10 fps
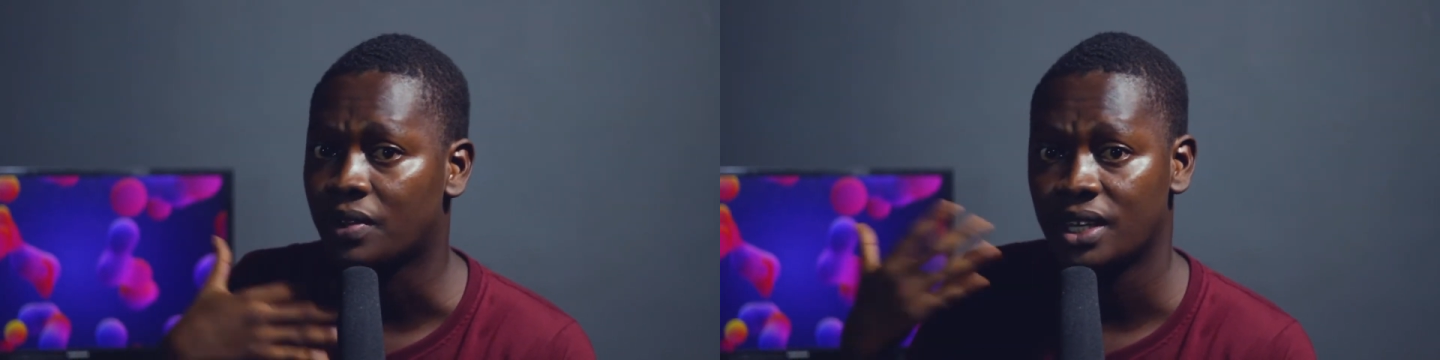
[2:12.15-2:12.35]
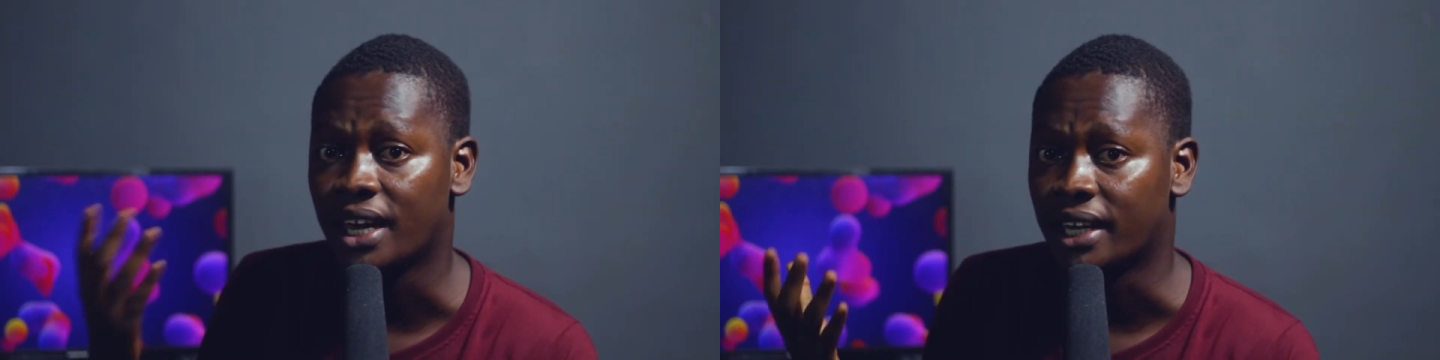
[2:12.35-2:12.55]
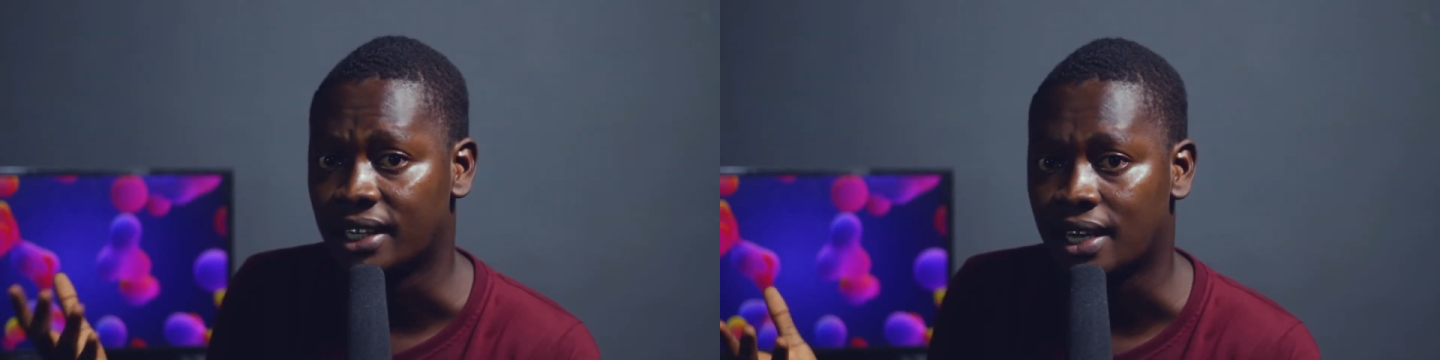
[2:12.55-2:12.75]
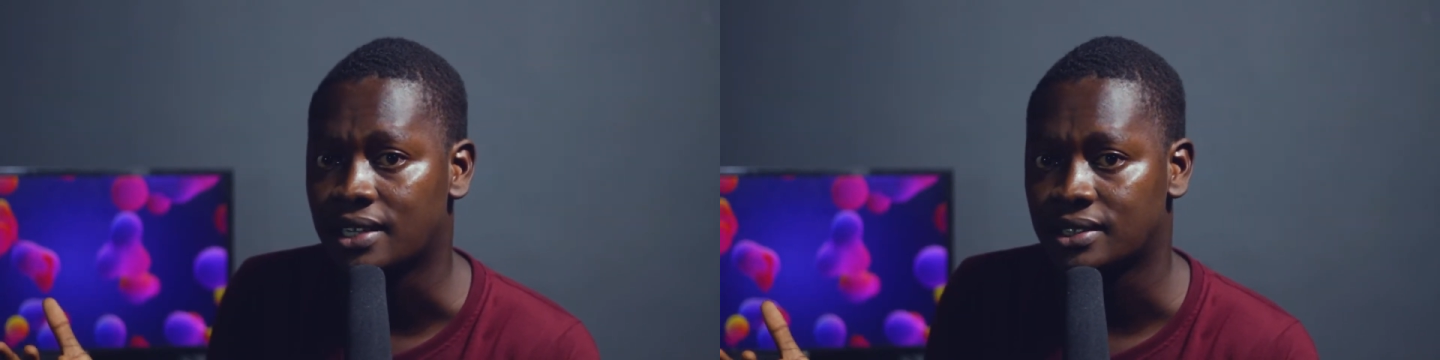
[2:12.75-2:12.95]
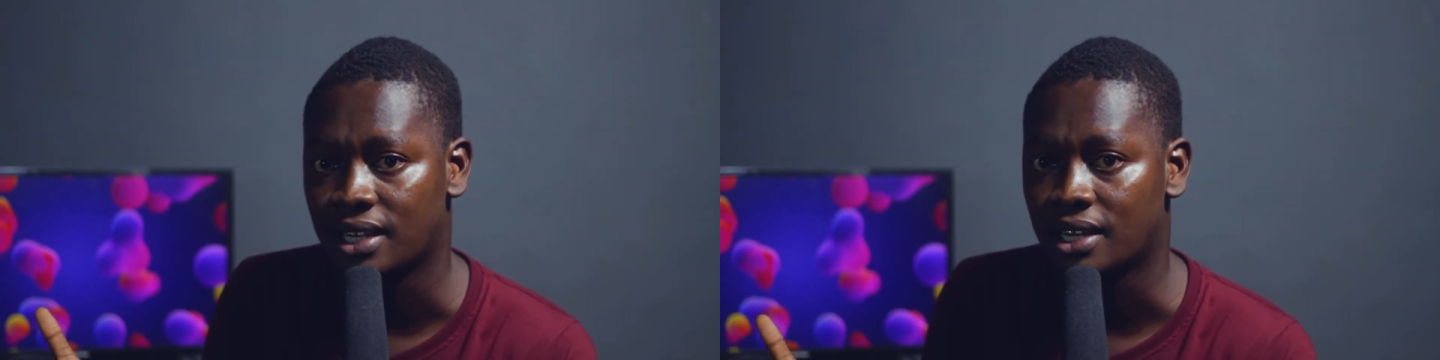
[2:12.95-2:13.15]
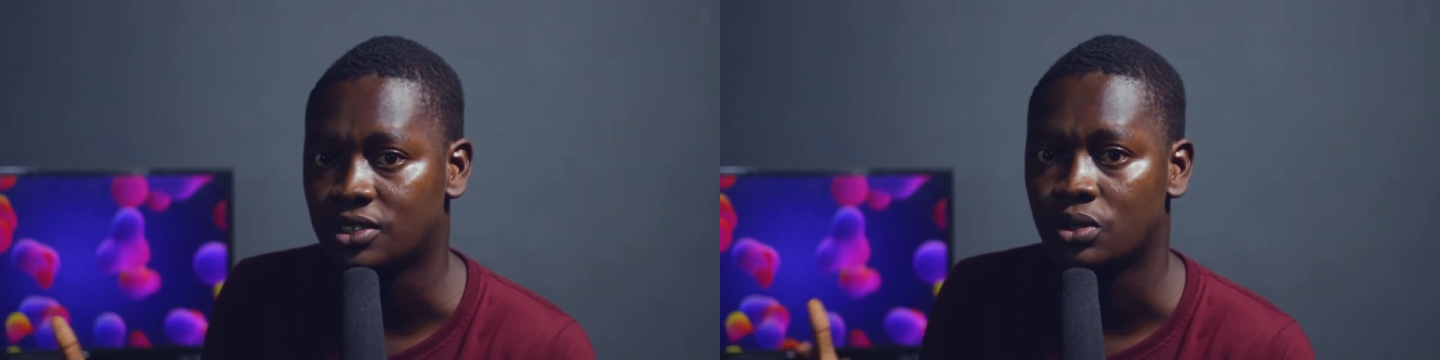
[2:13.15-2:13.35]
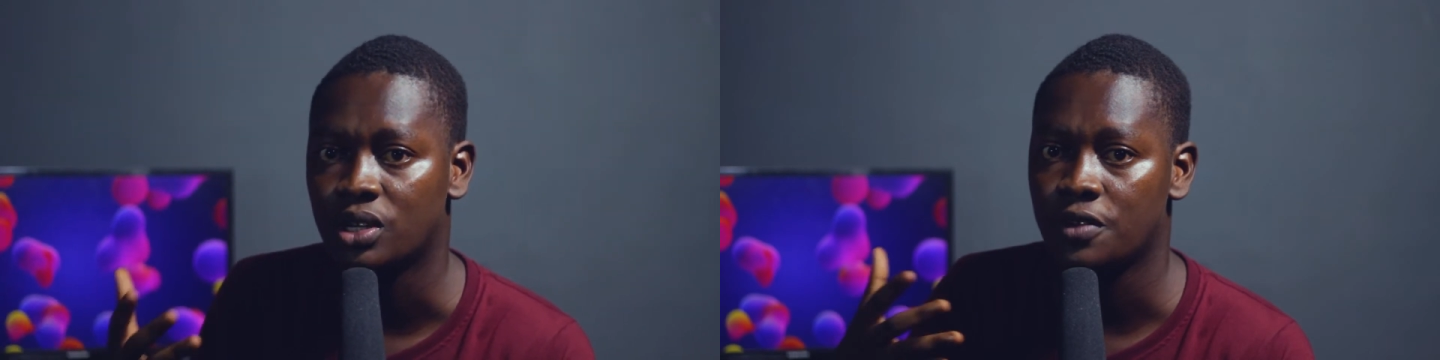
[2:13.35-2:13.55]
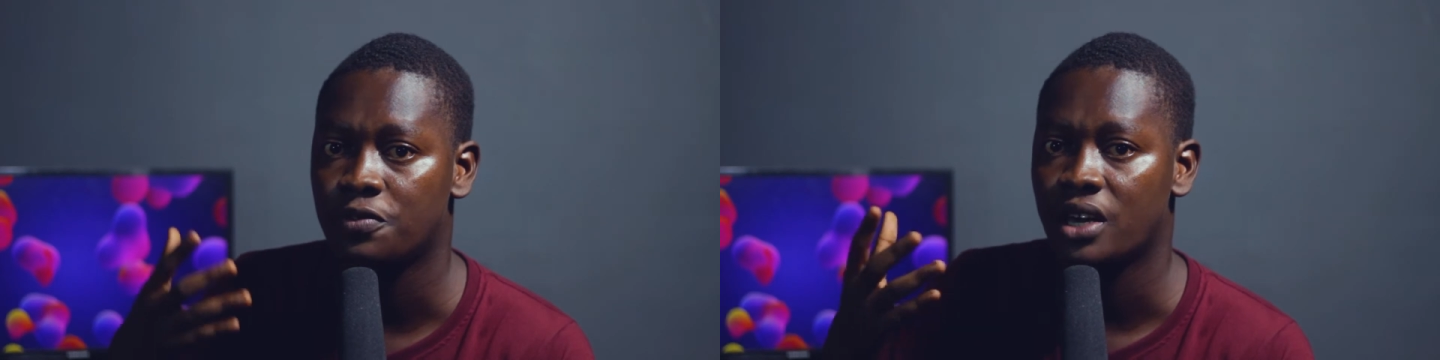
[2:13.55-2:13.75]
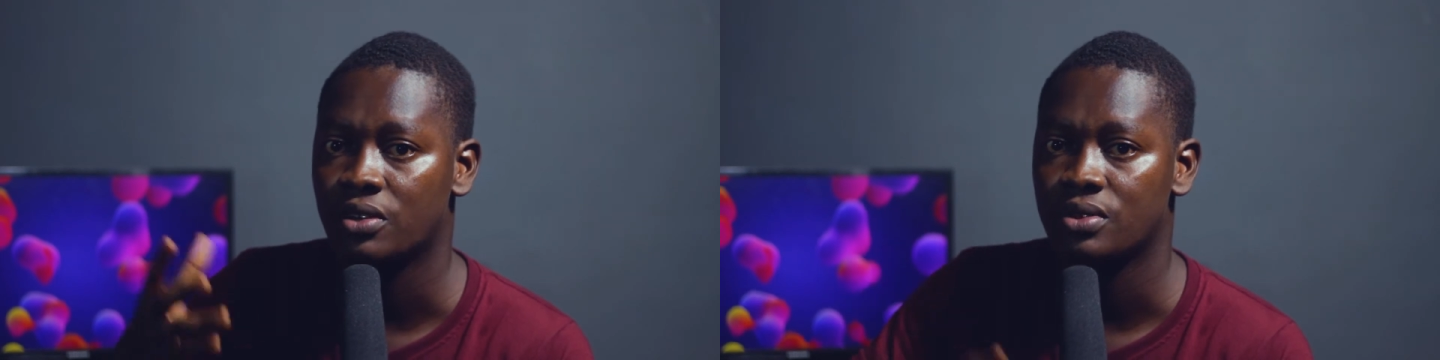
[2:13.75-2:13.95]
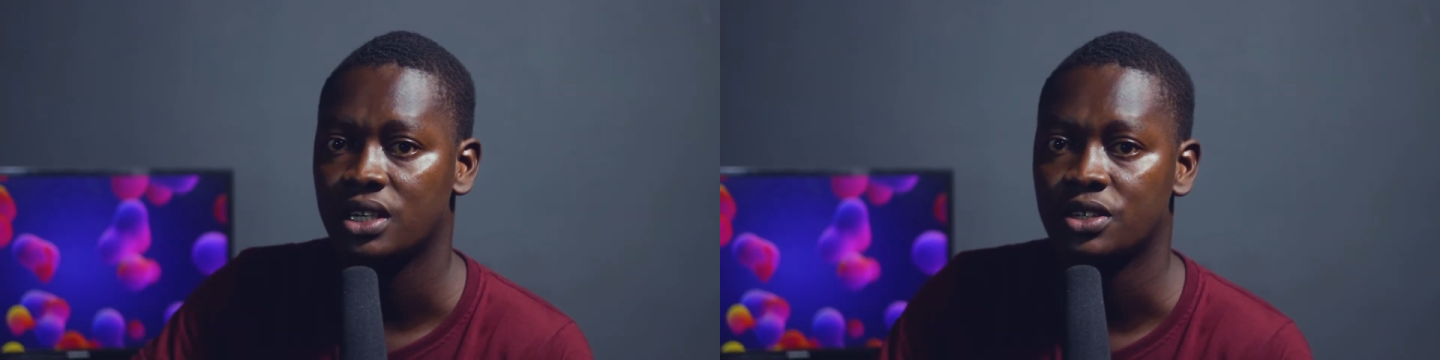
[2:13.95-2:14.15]
yeah it does that so if you are
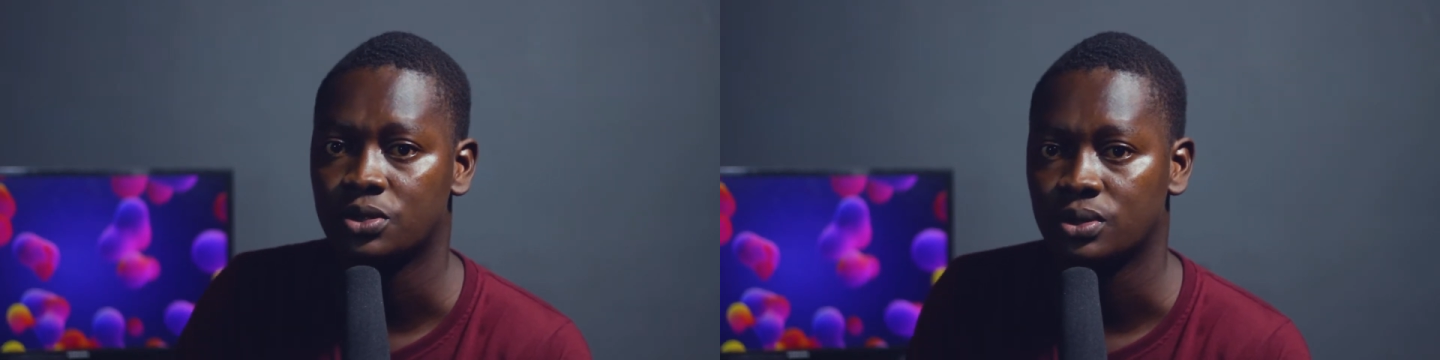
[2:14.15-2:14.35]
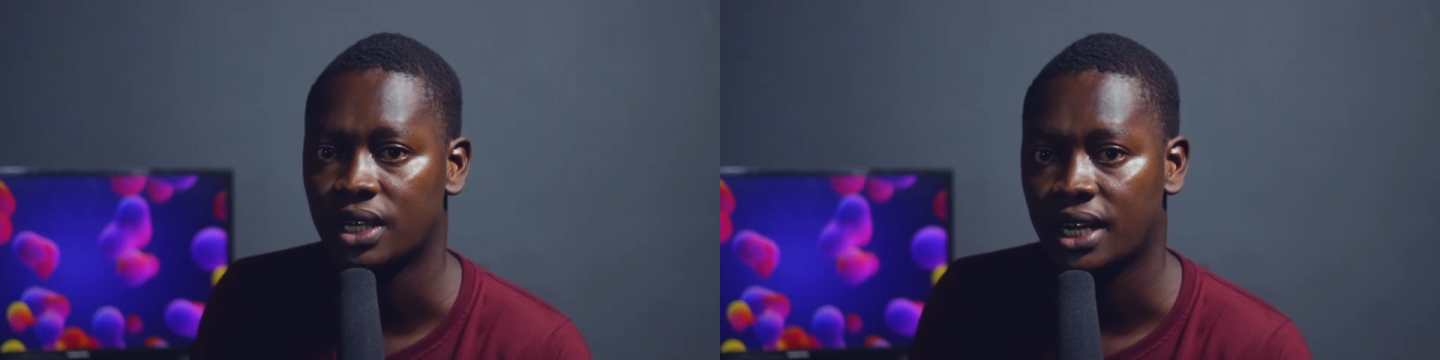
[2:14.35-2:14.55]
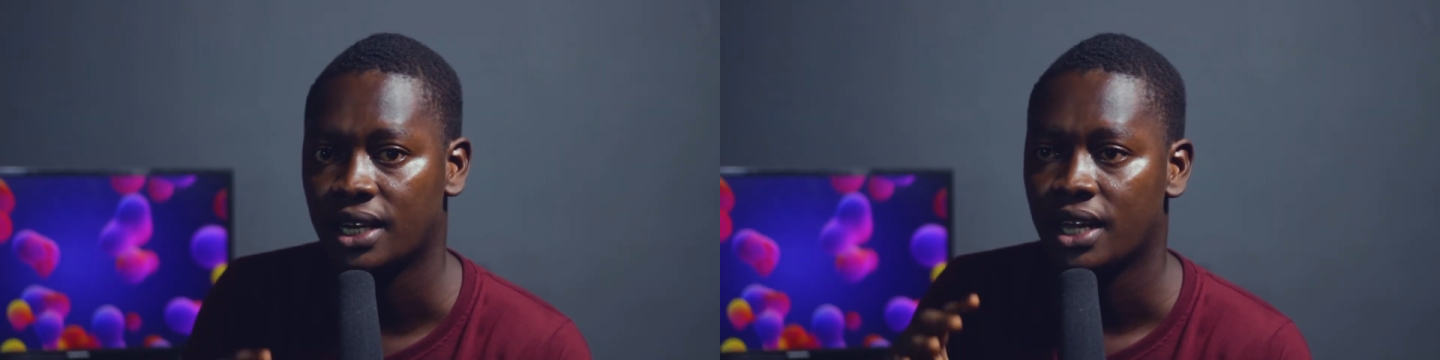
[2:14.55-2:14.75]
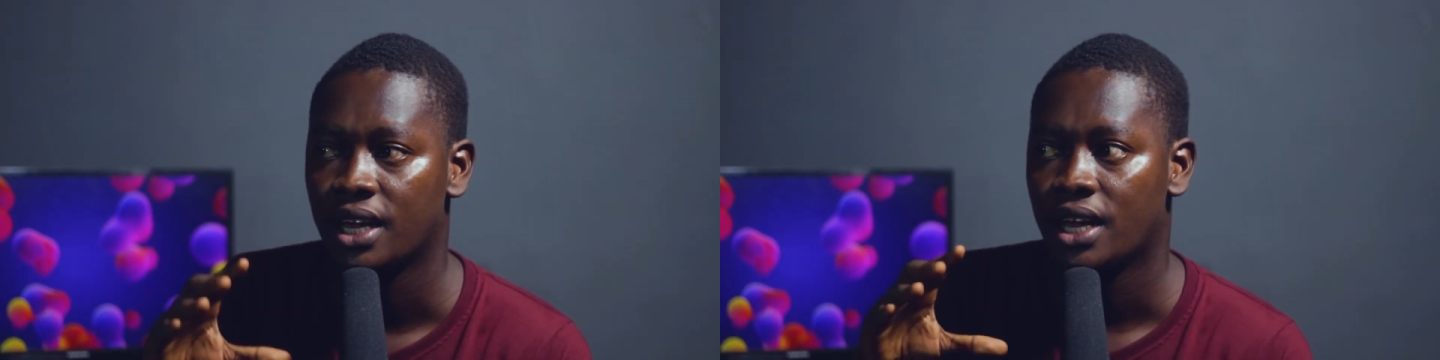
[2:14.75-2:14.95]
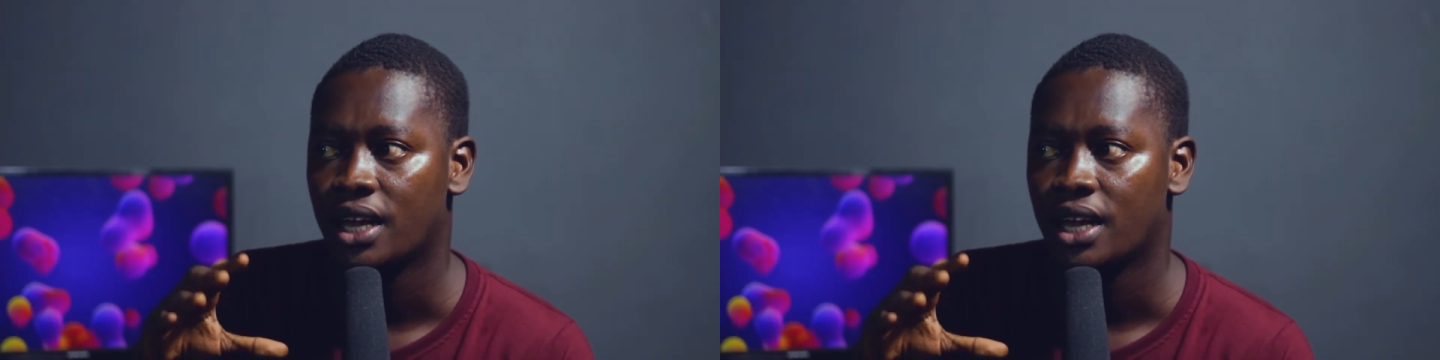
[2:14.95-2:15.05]
really into that